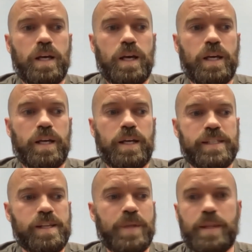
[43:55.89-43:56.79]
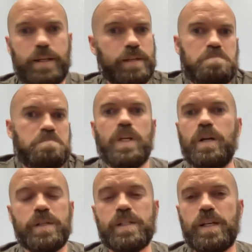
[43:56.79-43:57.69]
and it's something that,
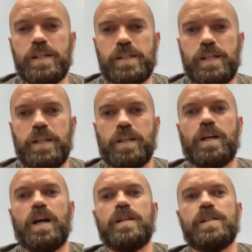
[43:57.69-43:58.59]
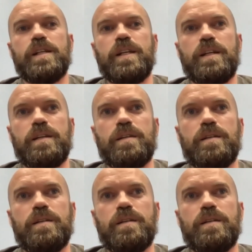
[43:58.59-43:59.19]
is in constant.